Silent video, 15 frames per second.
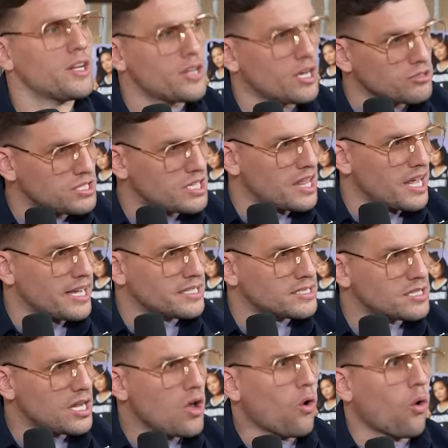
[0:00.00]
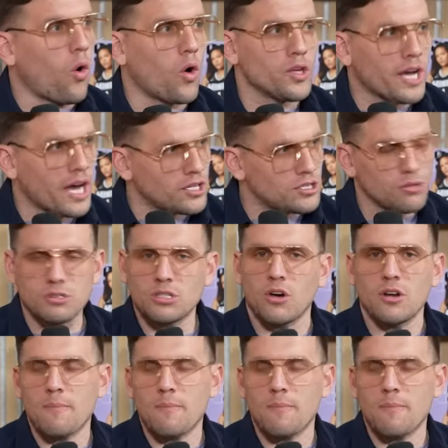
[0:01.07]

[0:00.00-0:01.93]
of those things. All you got to do is go